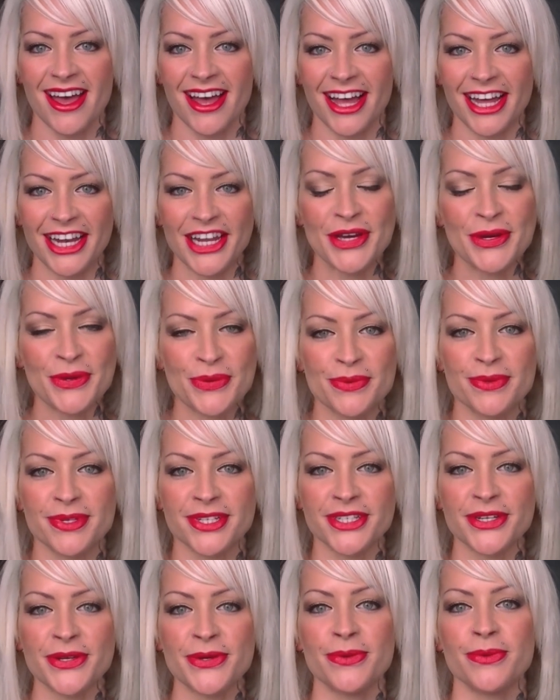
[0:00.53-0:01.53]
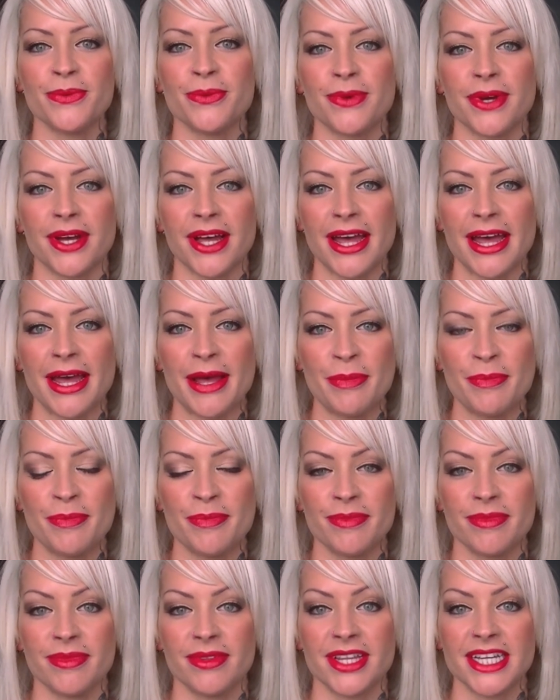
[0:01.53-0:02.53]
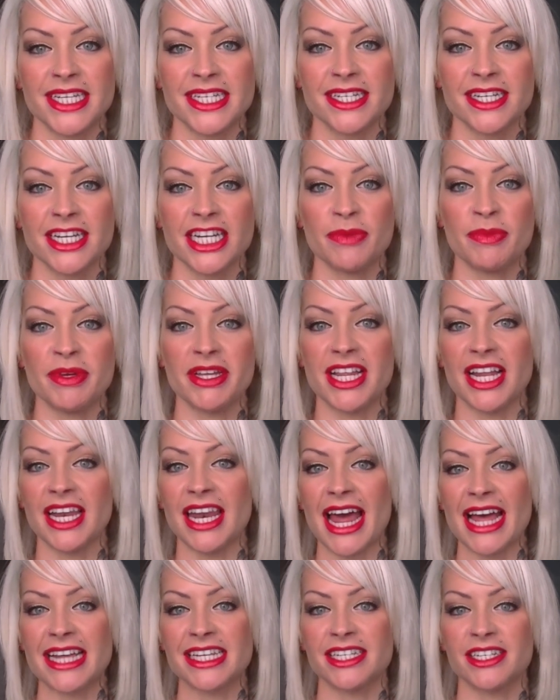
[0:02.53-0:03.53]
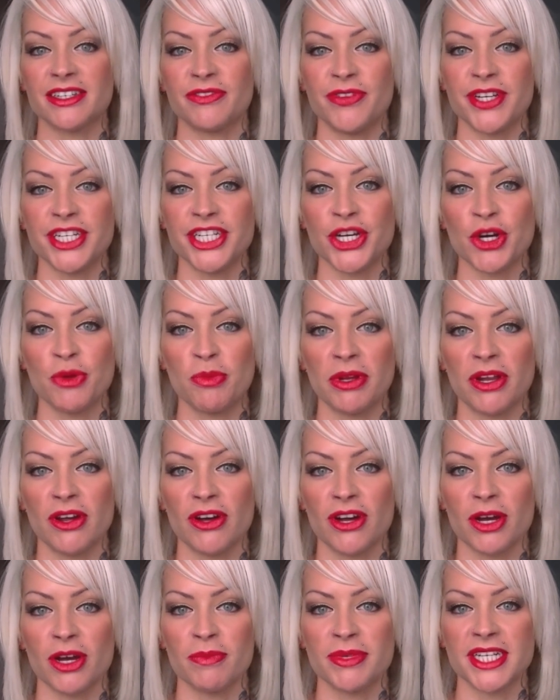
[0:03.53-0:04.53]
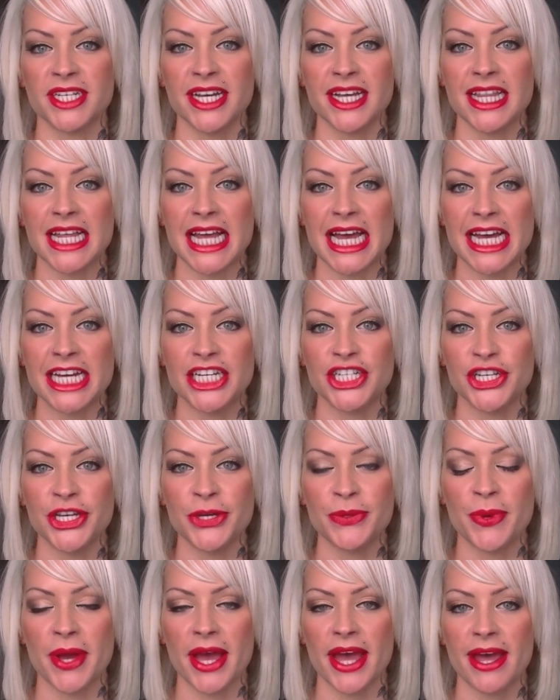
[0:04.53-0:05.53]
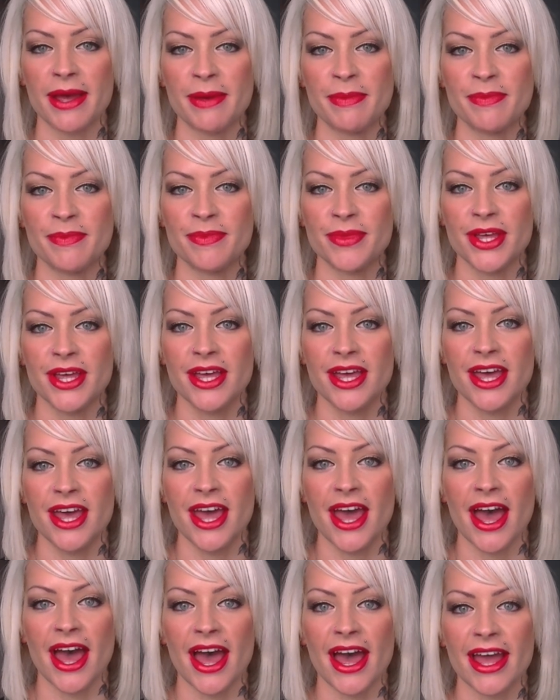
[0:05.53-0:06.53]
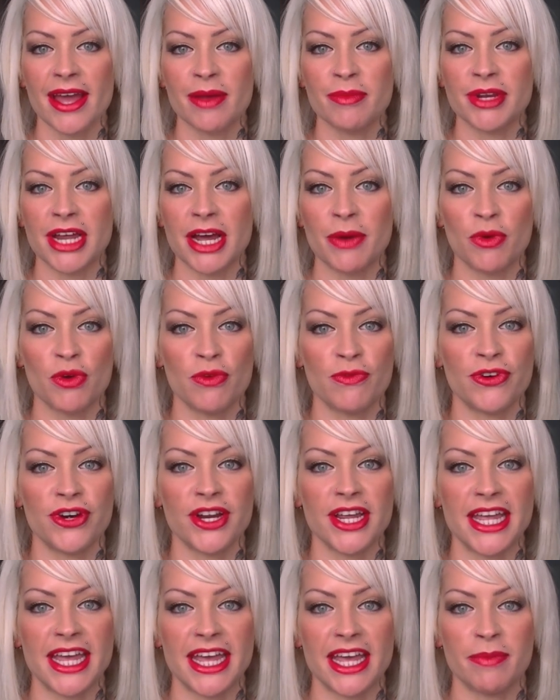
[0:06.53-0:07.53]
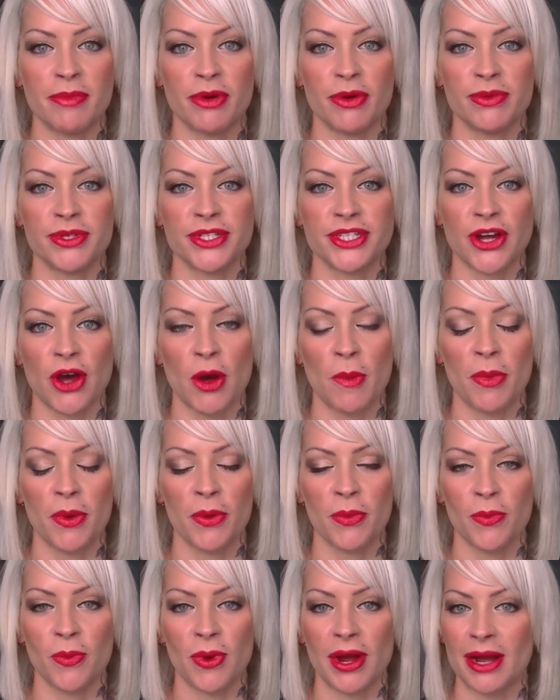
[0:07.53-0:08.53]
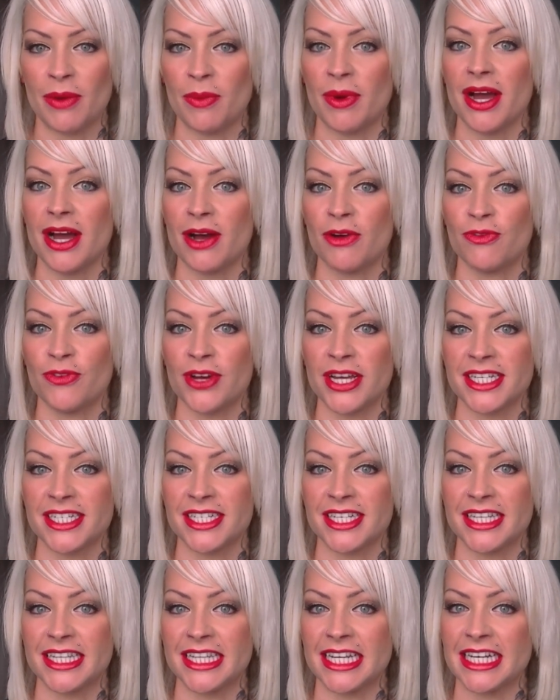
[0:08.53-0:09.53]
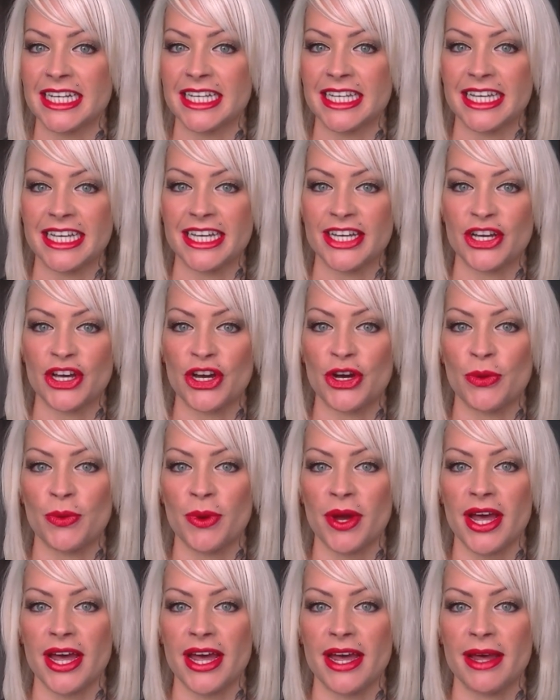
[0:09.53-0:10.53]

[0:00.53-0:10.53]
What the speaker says: Hello, so this is going to be the last video blog update that I do. I am now over a year post-op. Wow, how fast did that year go?